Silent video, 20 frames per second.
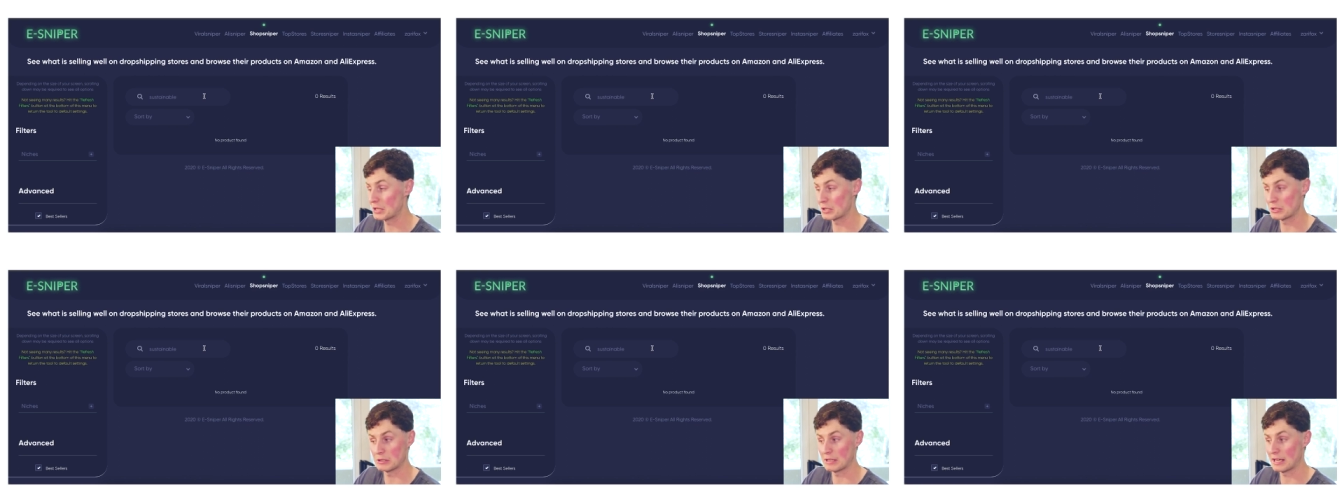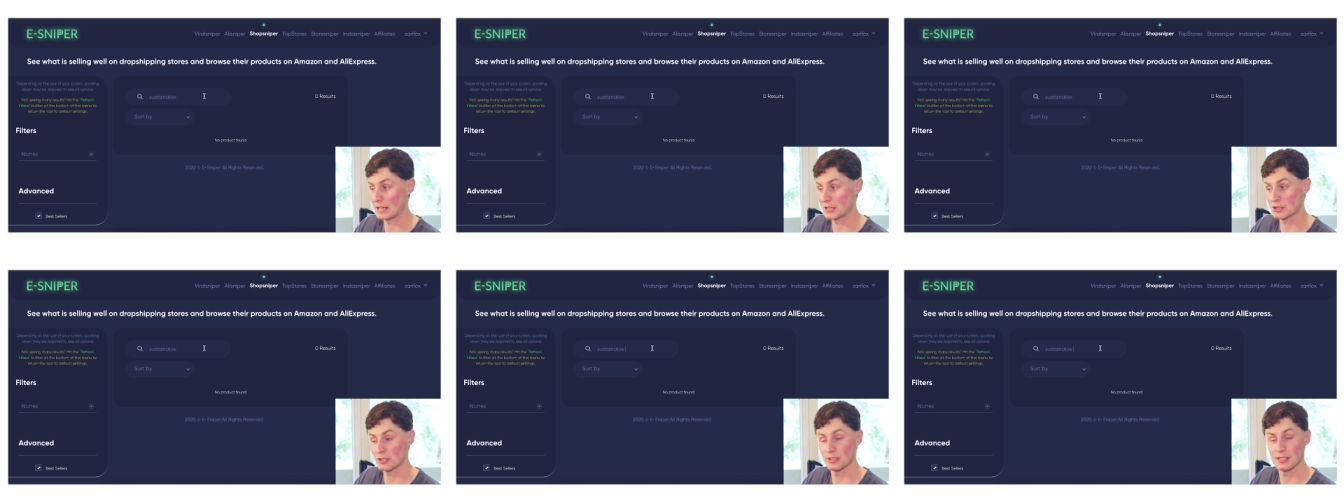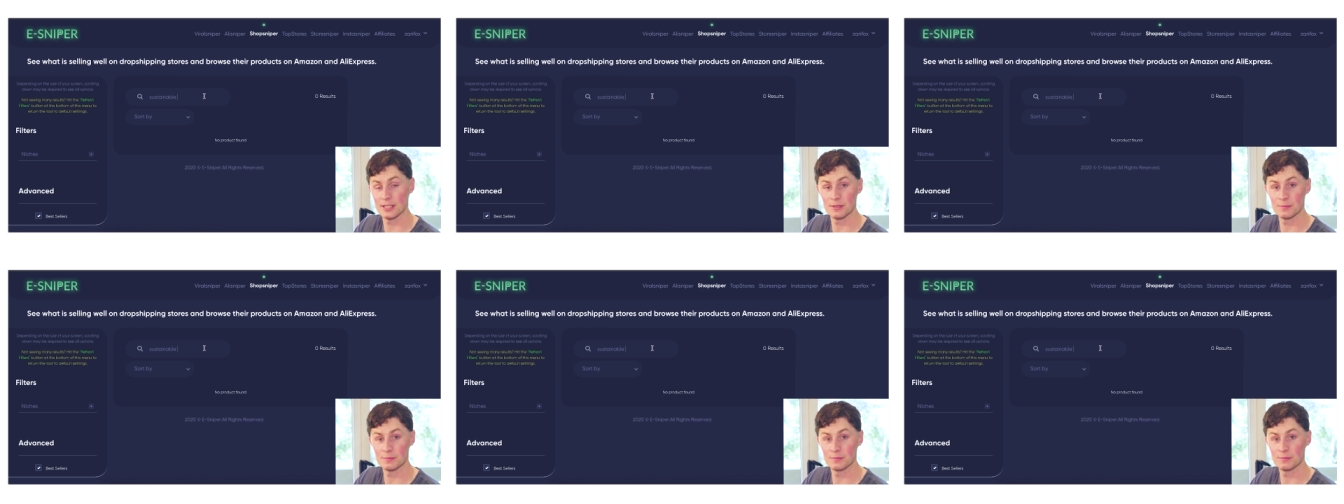isn't
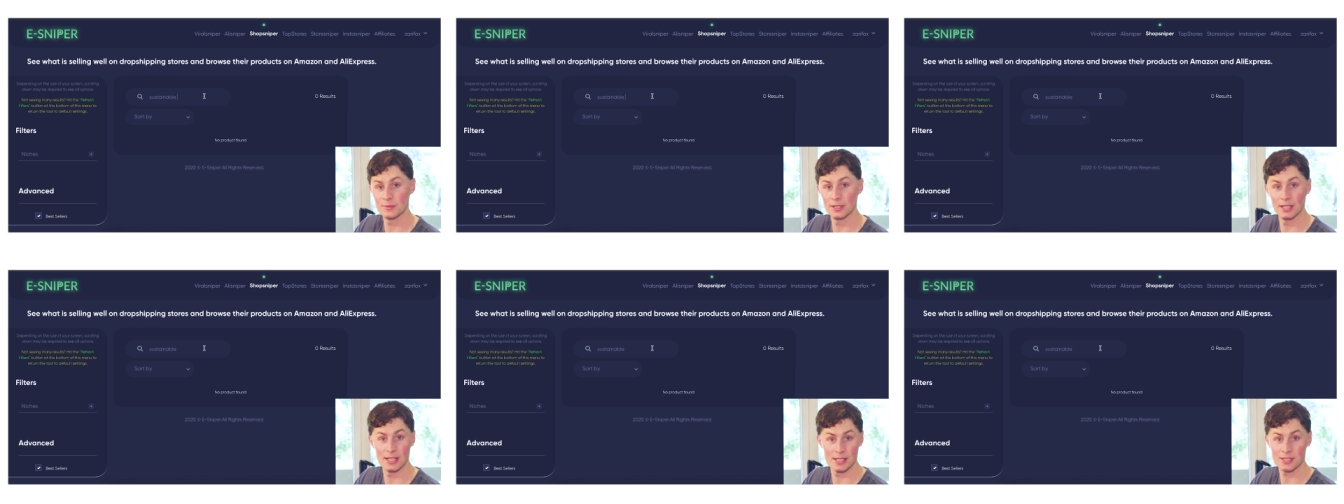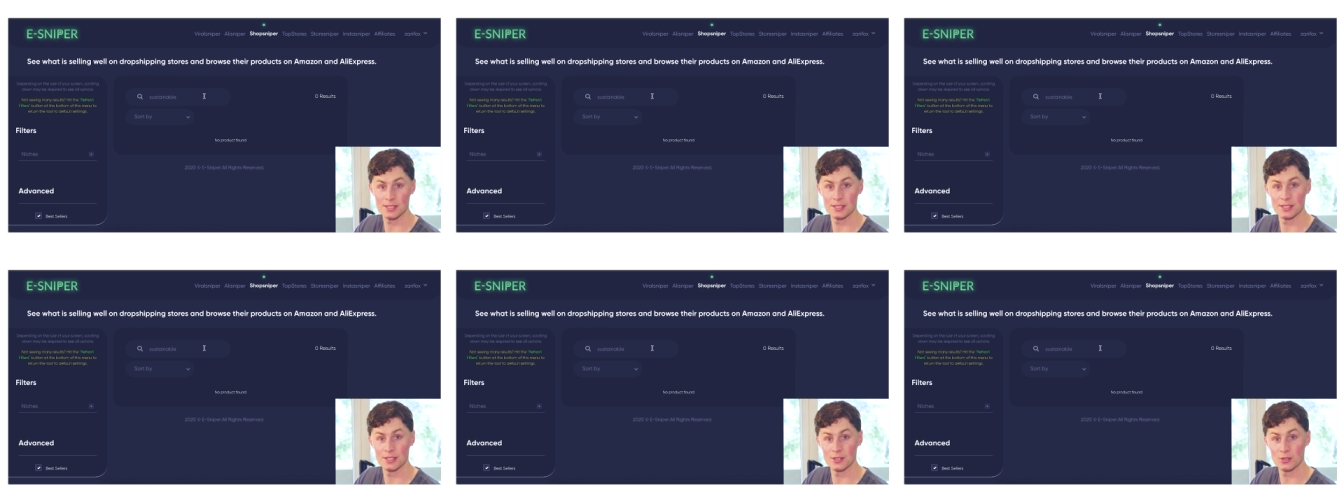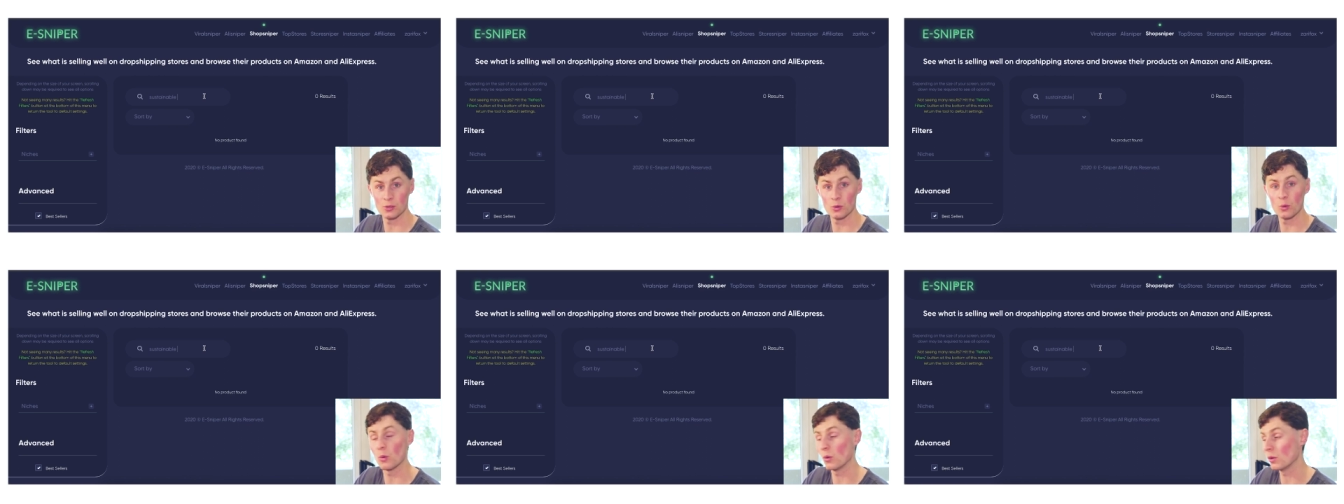actually listed
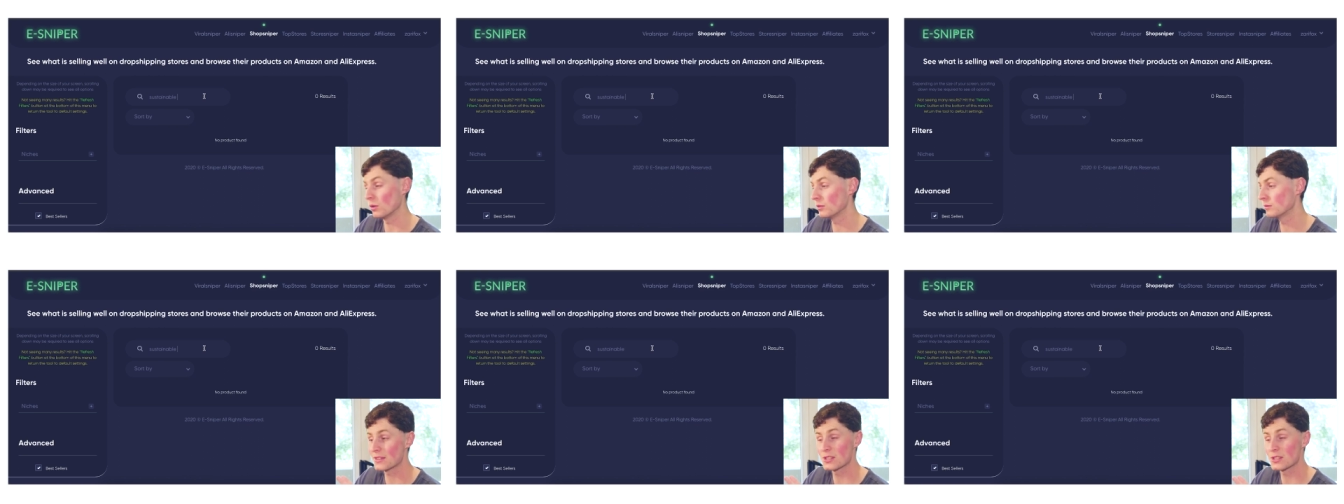at all.